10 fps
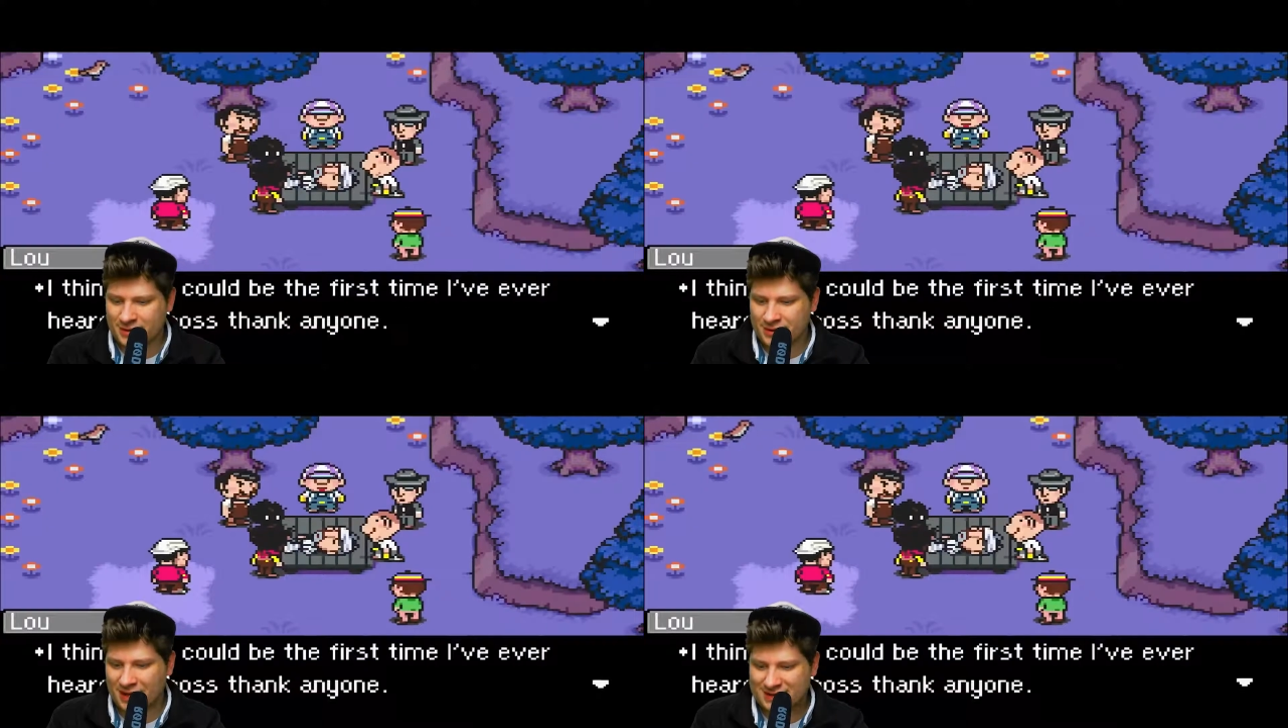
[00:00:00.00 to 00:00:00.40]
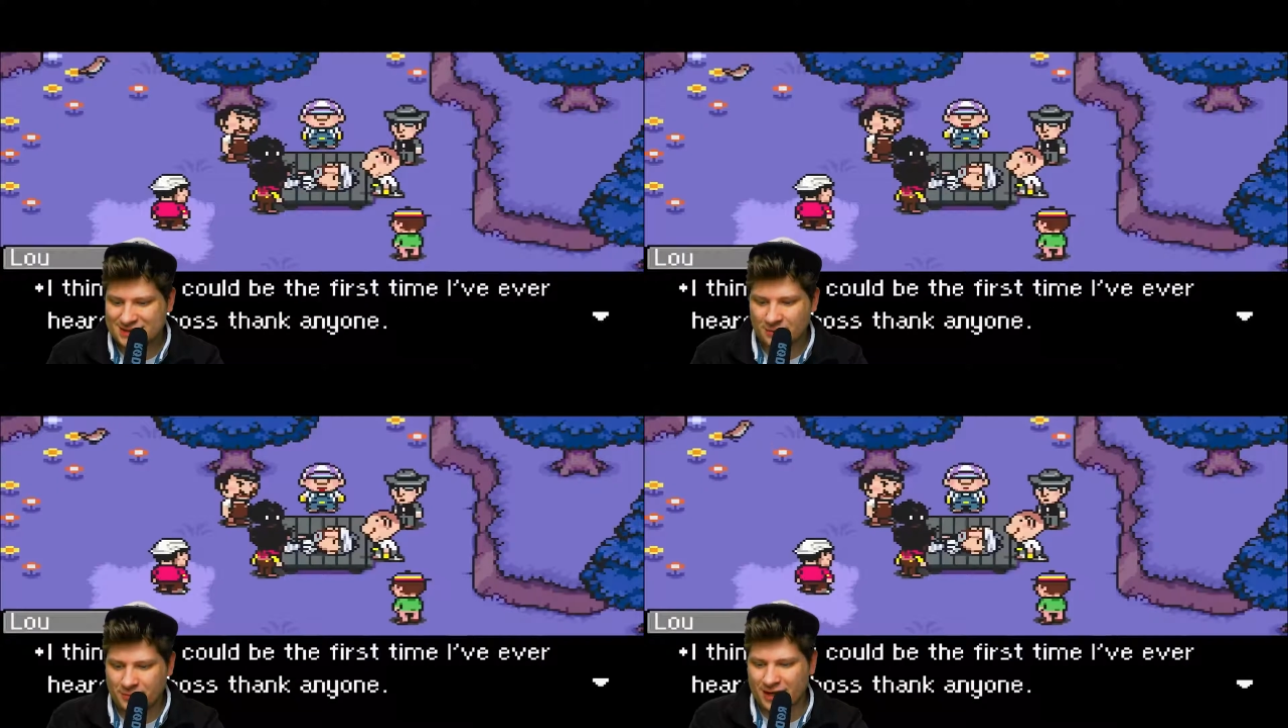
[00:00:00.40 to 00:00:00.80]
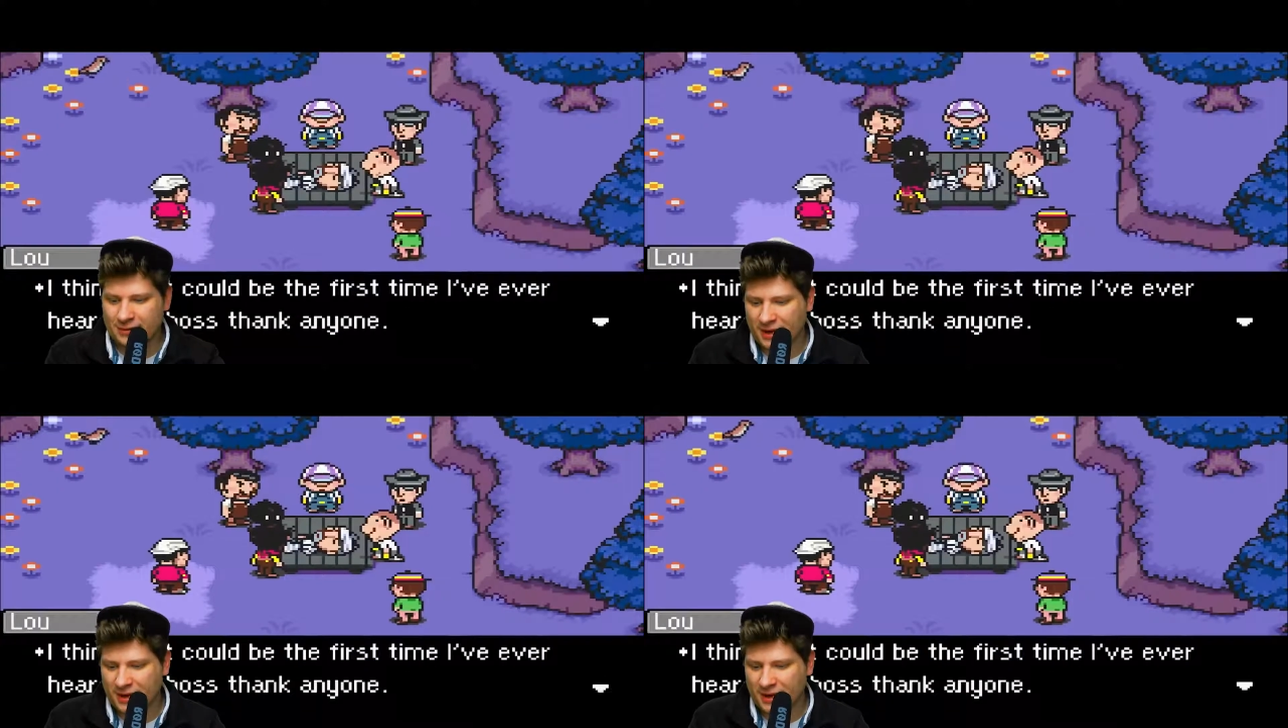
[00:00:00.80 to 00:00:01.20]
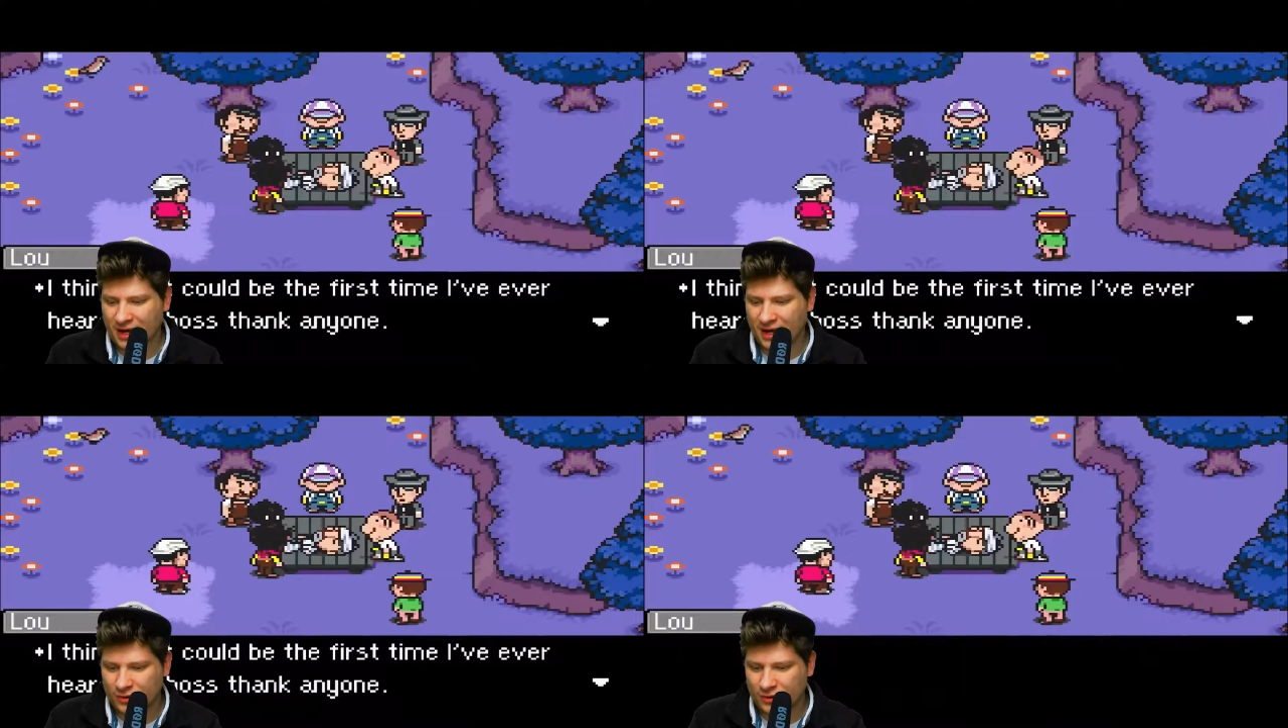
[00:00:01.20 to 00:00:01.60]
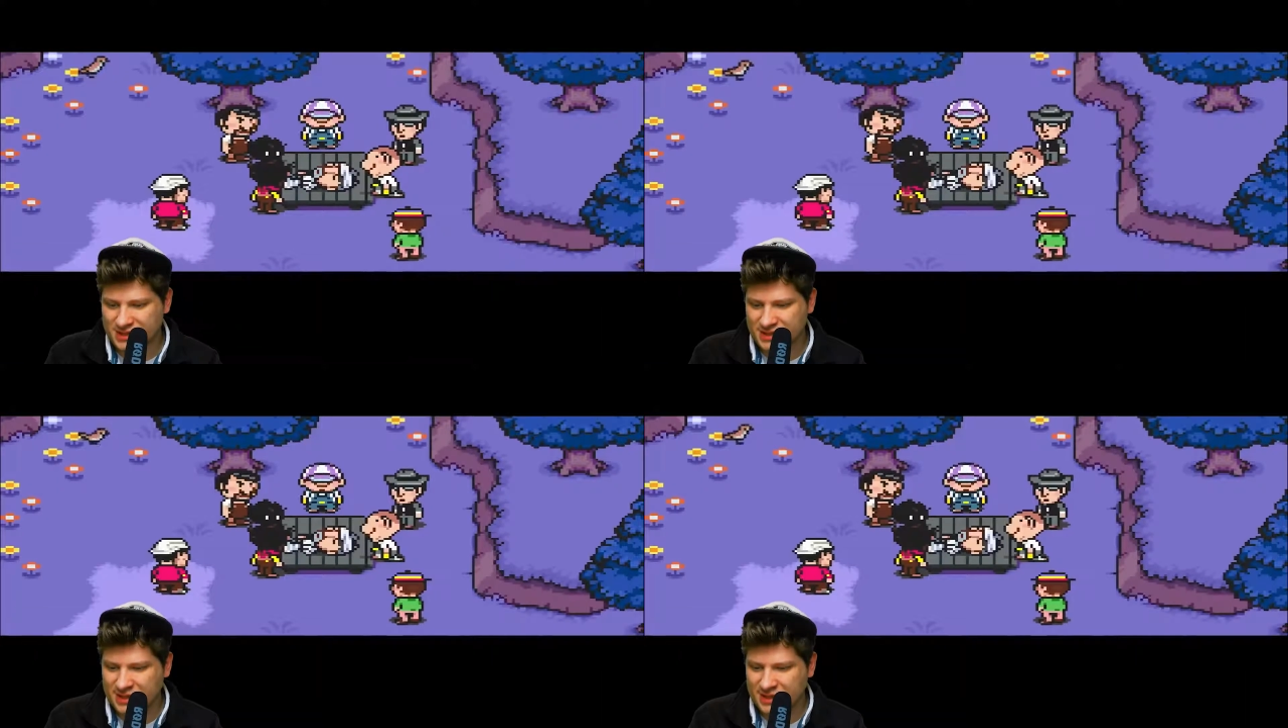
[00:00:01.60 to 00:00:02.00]
Last time we had a Mother game
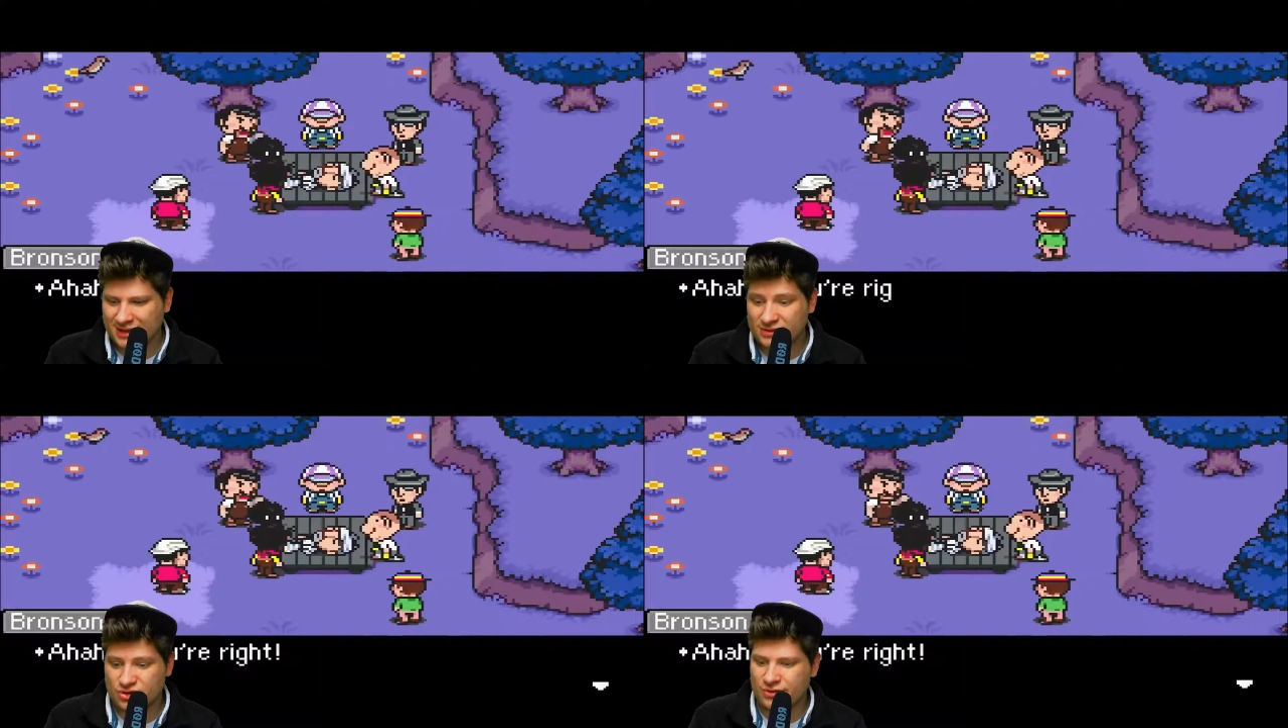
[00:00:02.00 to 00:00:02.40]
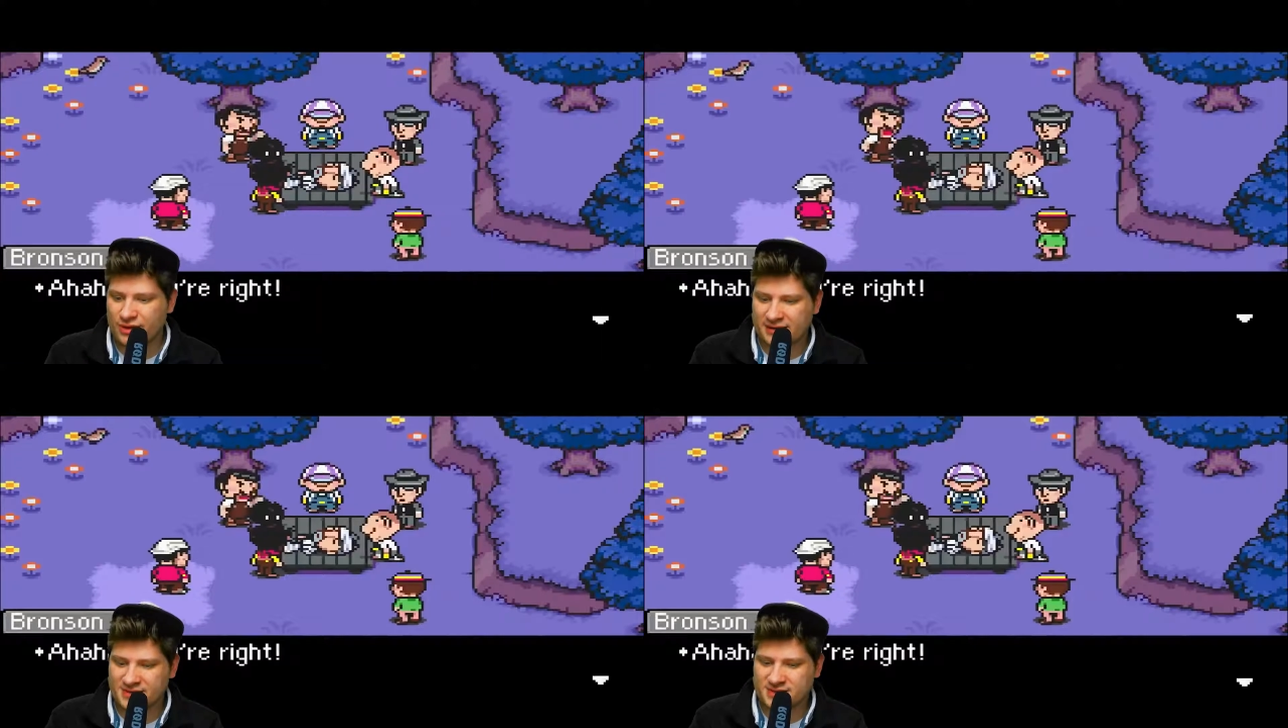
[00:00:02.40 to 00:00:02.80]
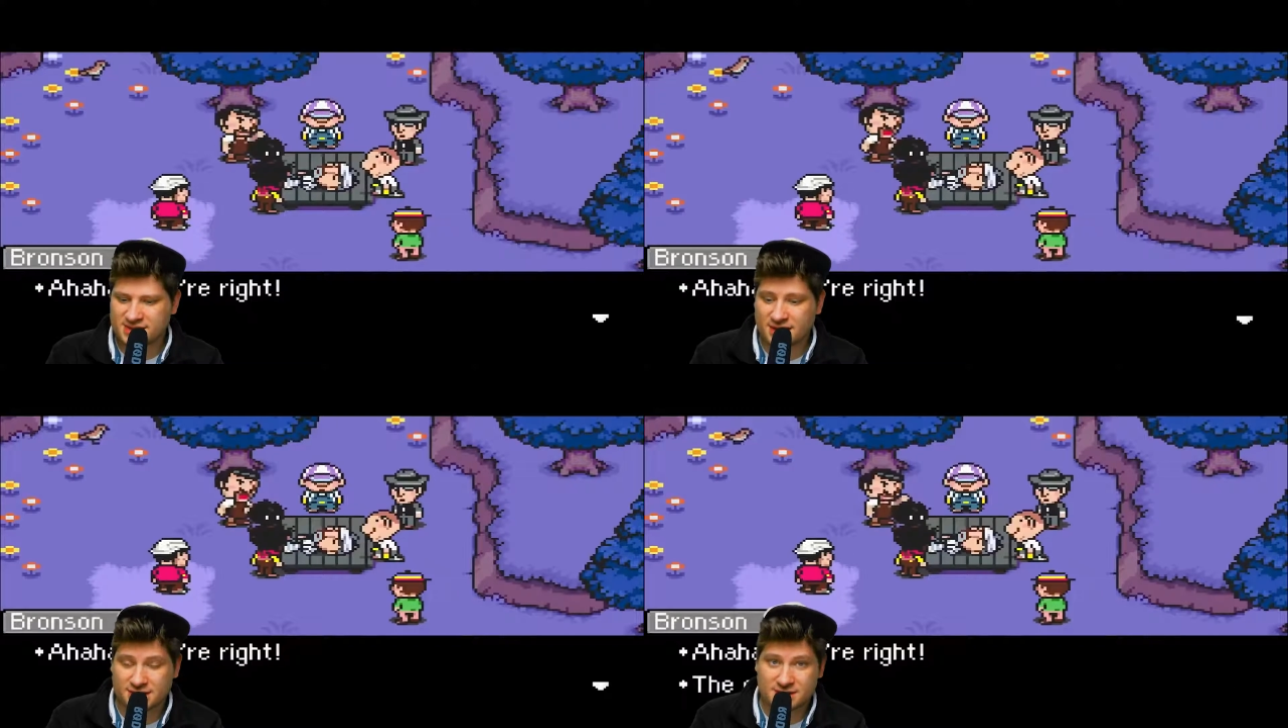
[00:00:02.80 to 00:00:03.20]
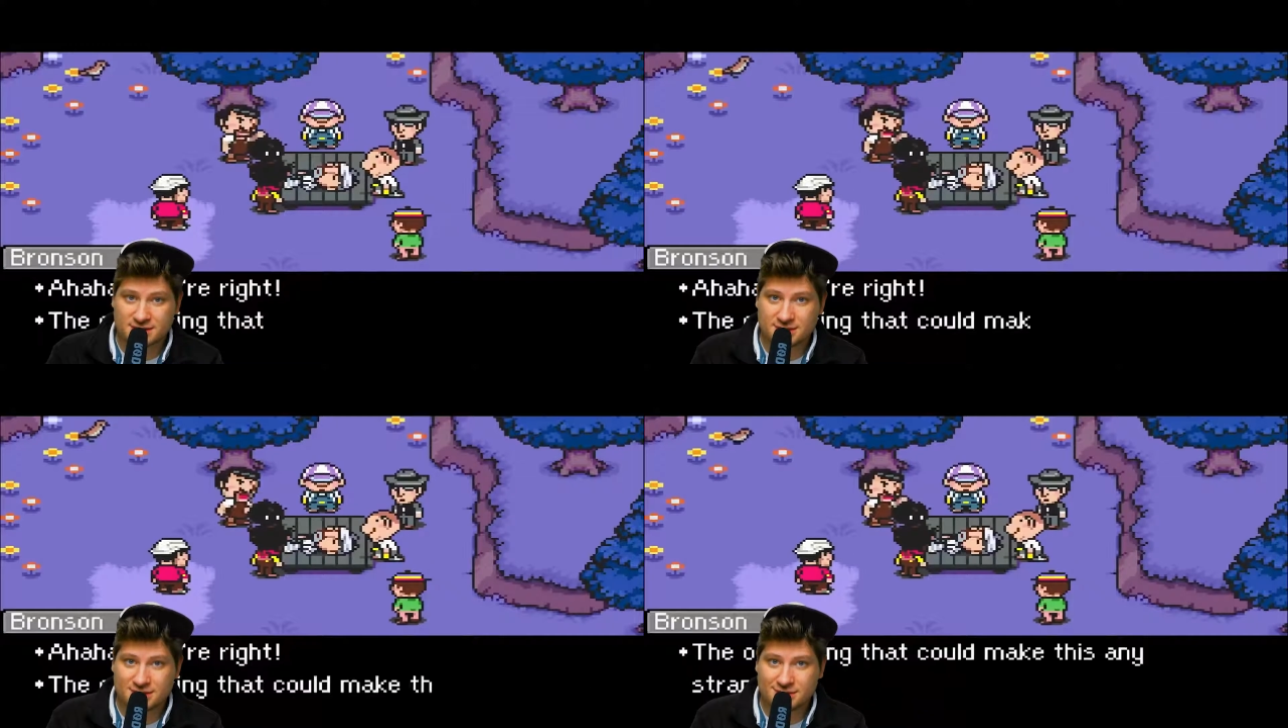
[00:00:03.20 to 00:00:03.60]
was 2006.